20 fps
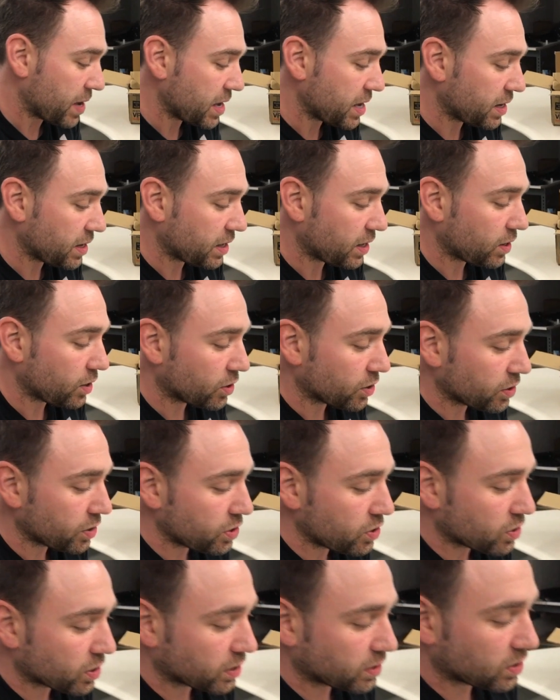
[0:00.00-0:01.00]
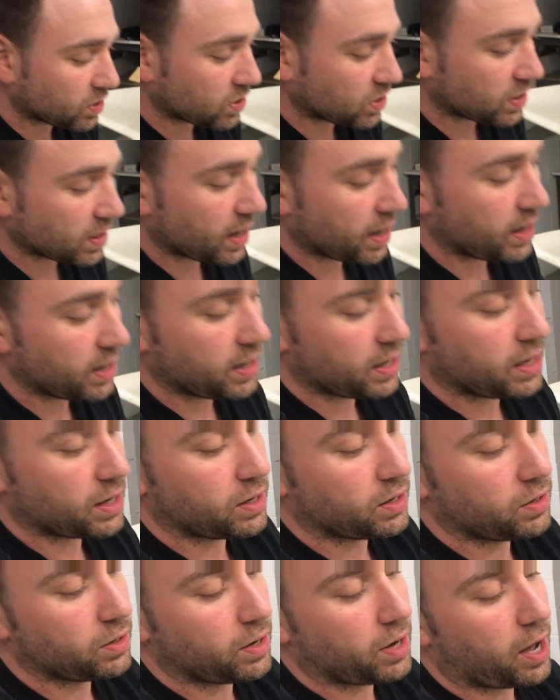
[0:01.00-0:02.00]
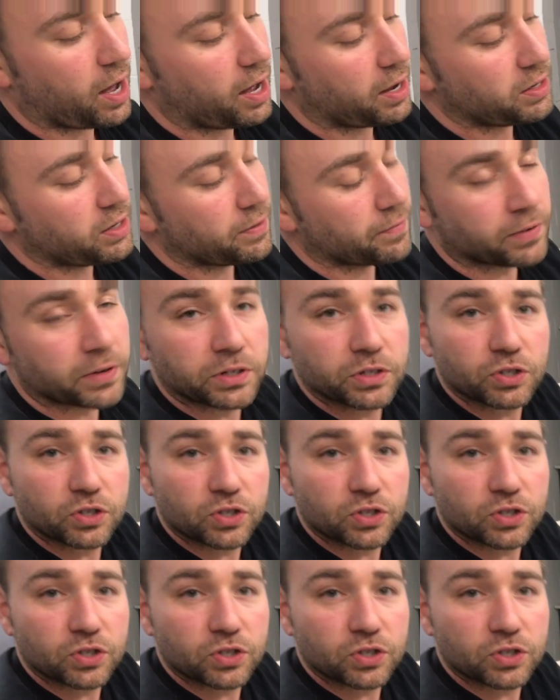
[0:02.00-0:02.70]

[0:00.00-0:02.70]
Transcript: In here, you can set in uh, different